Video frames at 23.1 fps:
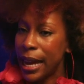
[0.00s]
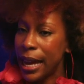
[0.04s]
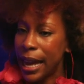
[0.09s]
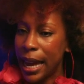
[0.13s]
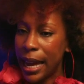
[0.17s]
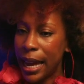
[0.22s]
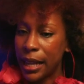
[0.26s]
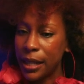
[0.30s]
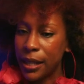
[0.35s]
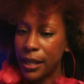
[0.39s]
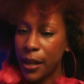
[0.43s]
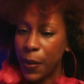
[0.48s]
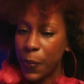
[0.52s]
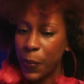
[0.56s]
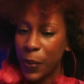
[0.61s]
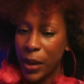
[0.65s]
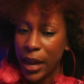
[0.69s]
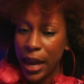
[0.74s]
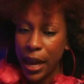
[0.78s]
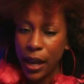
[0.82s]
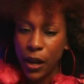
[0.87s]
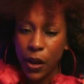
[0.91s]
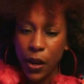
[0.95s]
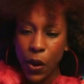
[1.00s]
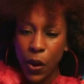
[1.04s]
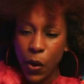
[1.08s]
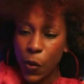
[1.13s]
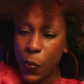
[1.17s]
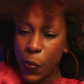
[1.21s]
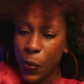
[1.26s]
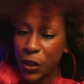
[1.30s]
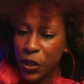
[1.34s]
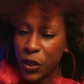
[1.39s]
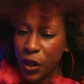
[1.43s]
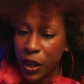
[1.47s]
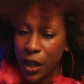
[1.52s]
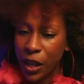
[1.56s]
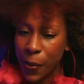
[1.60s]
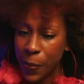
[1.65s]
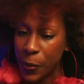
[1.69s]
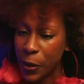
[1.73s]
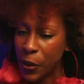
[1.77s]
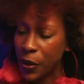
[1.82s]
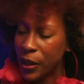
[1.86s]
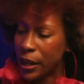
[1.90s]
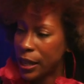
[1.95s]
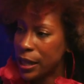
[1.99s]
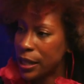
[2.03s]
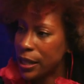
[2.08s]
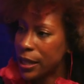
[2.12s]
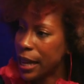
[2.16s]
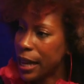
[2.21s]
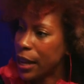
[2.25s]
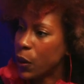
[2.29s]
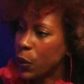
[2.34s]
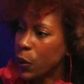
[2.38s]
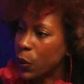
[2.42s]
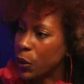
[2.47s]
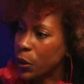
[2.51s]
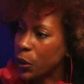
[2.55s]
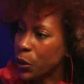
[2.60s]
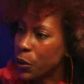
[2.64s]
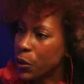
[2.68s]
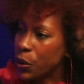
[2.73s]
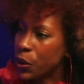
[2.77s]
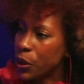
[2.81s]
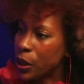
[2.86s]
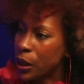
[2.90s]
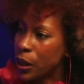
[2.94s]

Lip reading: and we had a whole bunch of community stakeholders,